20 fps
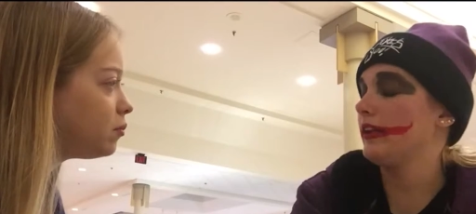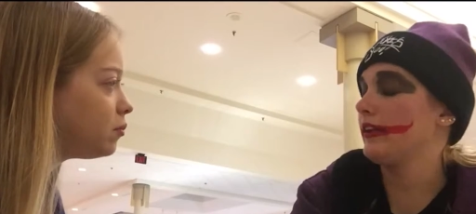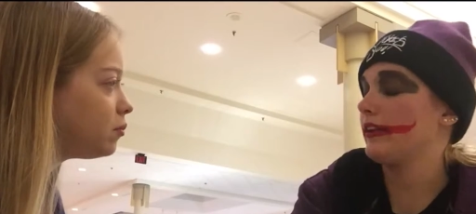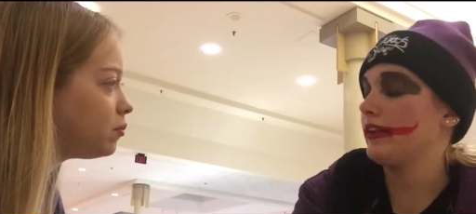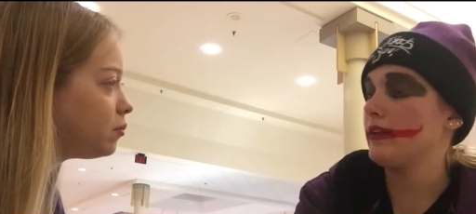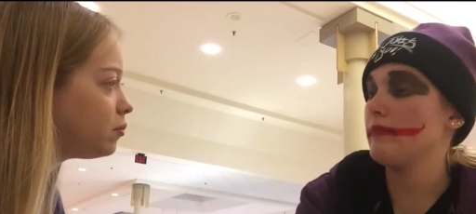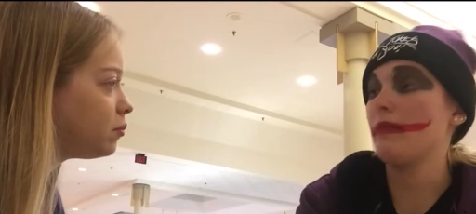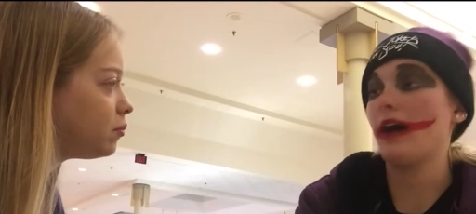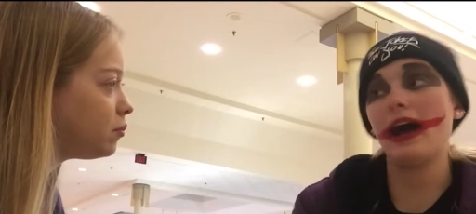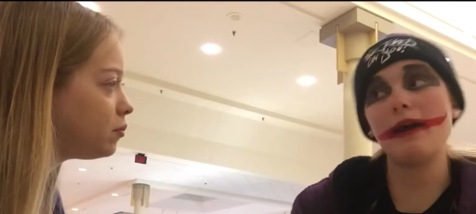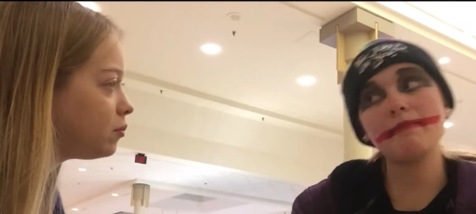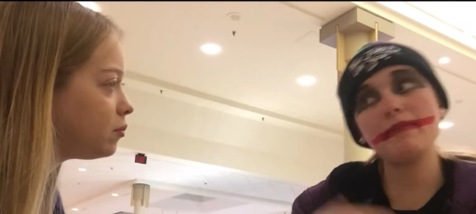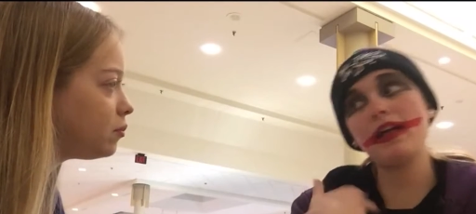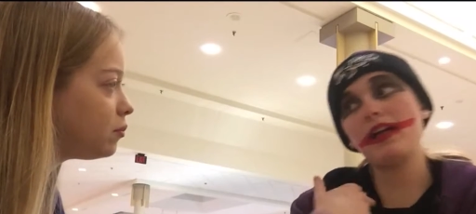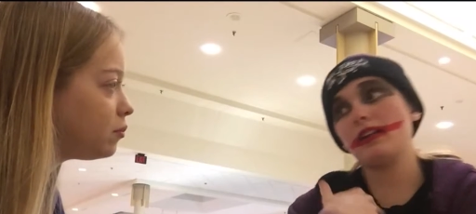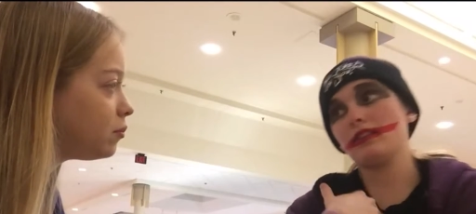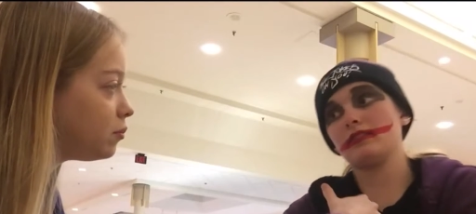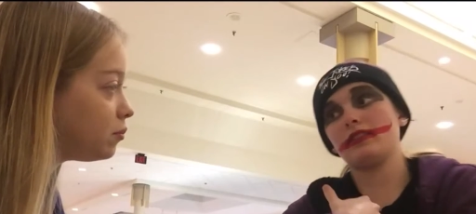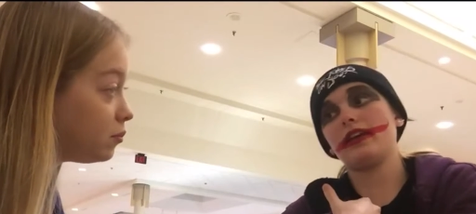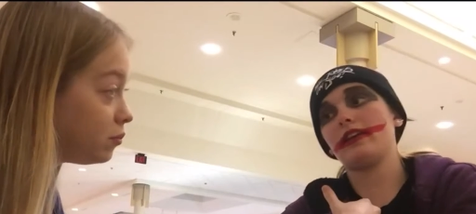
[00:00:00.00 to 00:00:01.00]
Speaker 1: like him. I'm
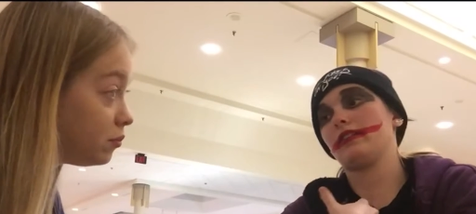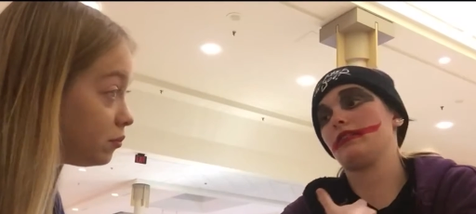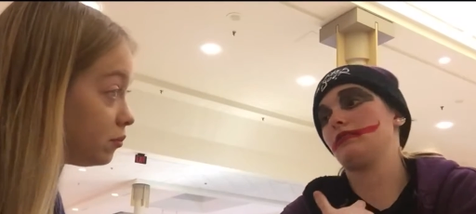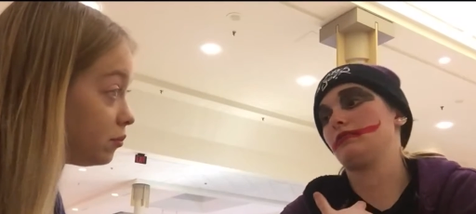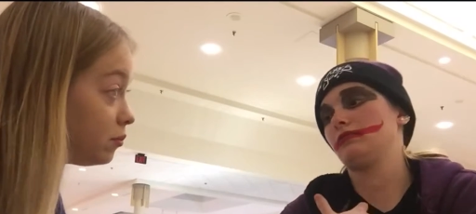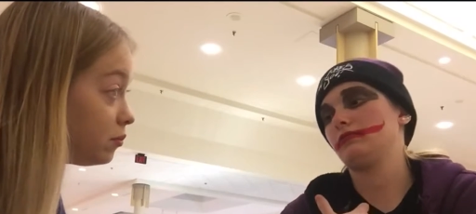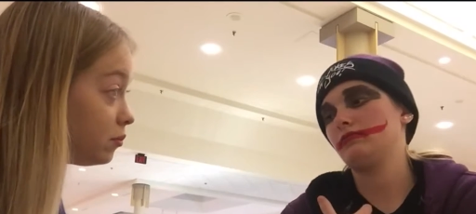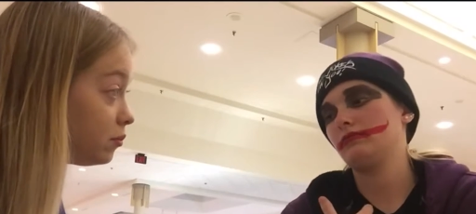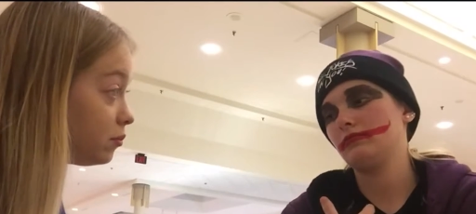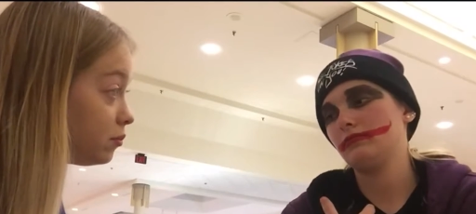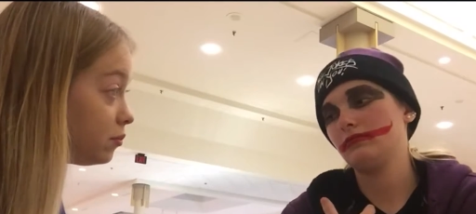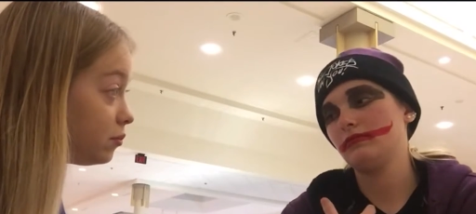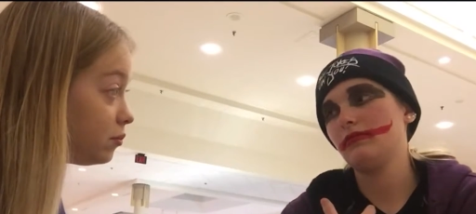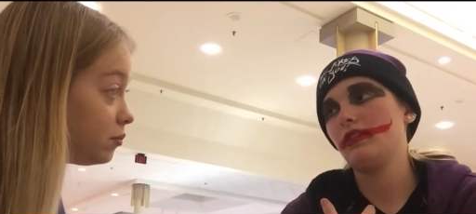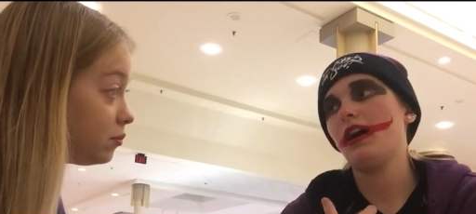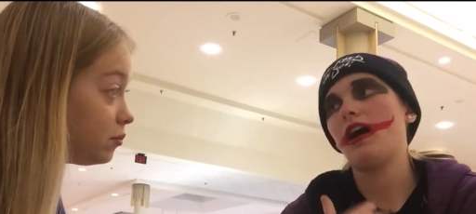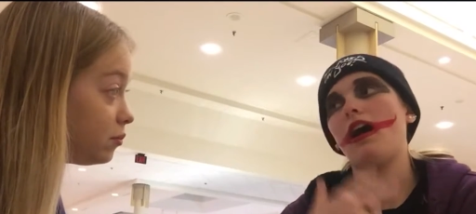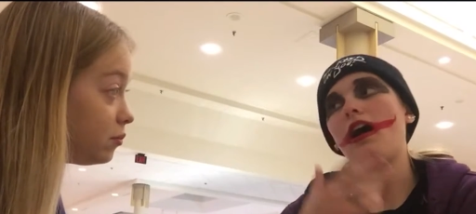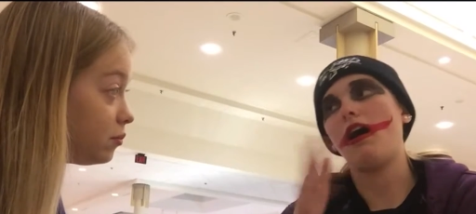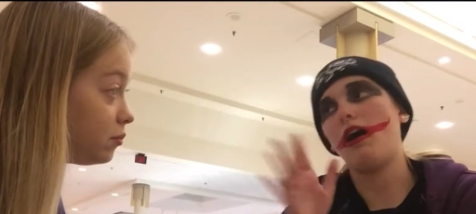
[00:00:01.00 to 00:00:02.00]
not a psycho
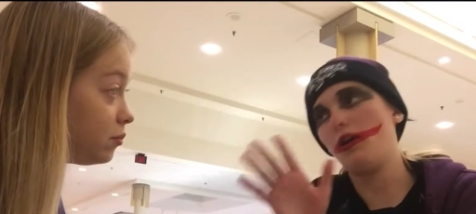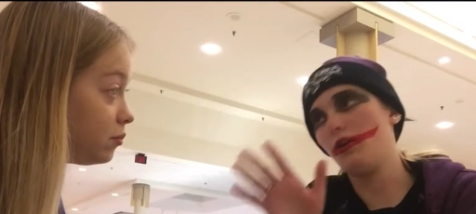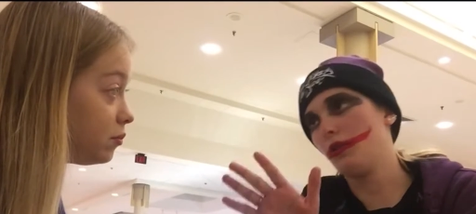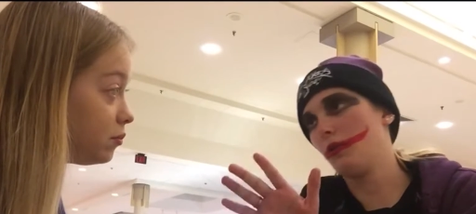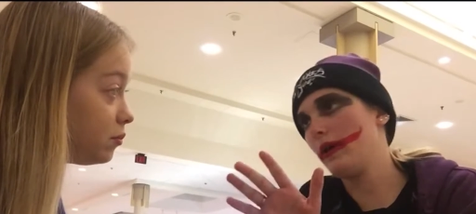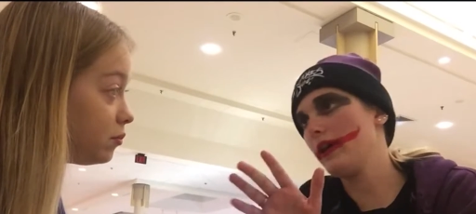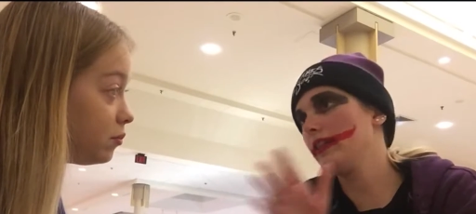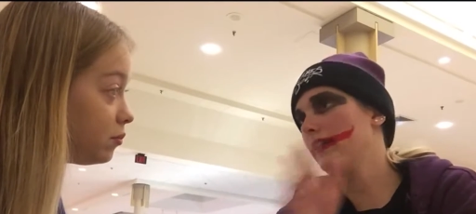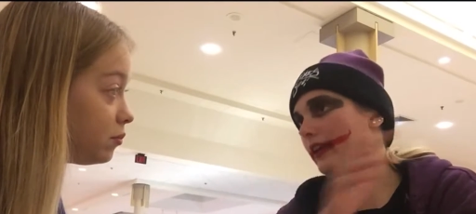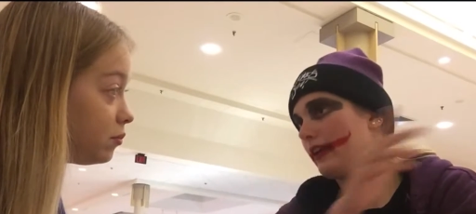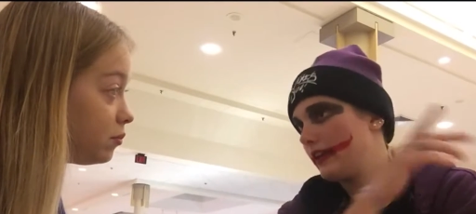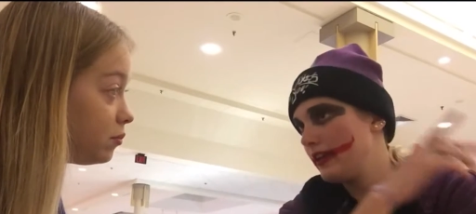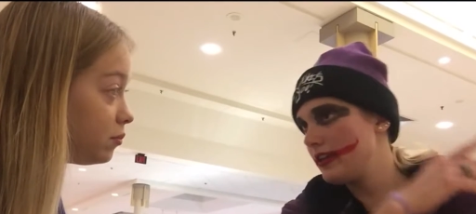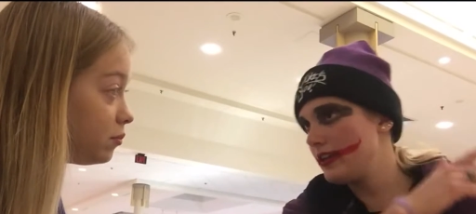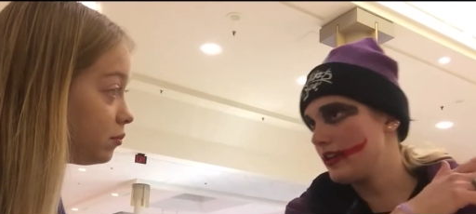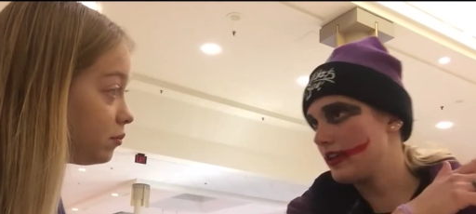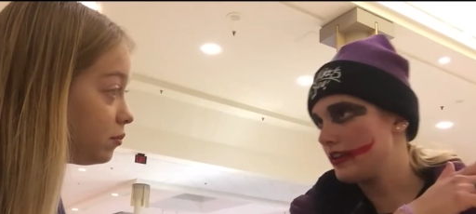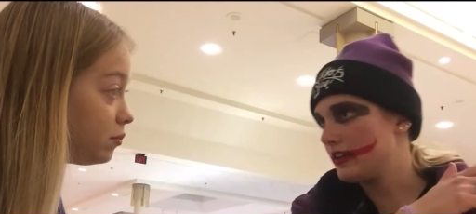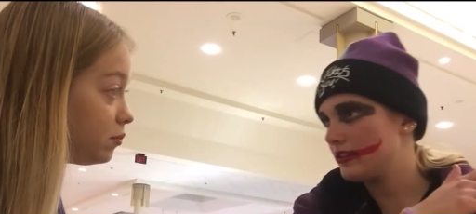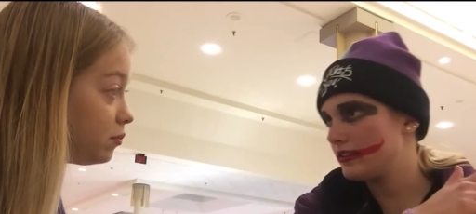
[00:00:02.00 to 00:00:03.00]
all the way like
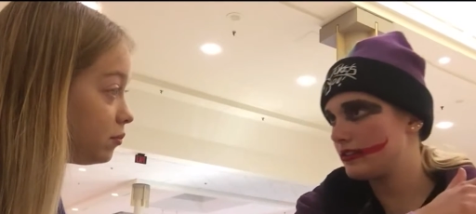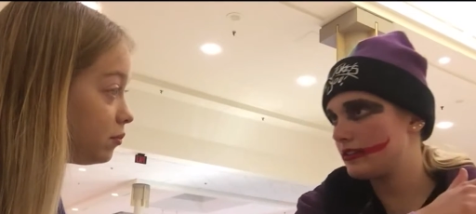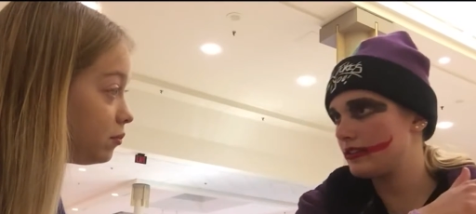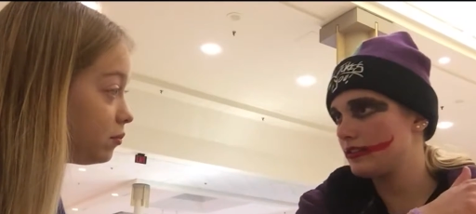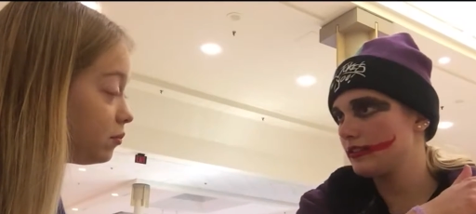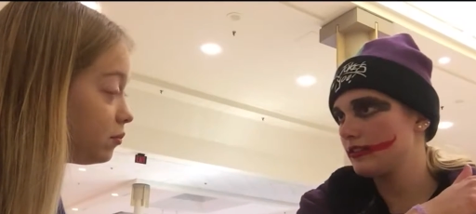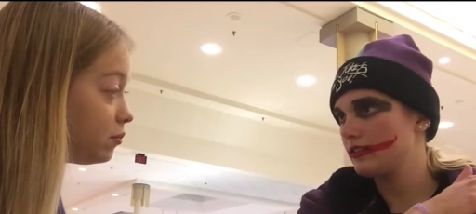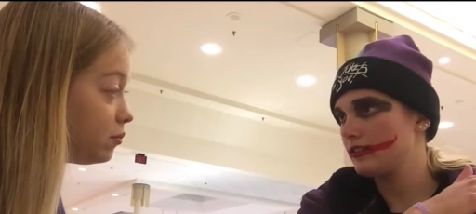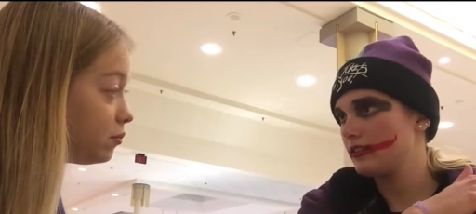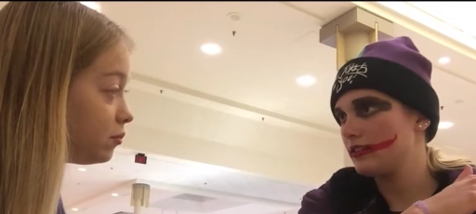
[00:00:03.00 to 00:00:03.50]
he is.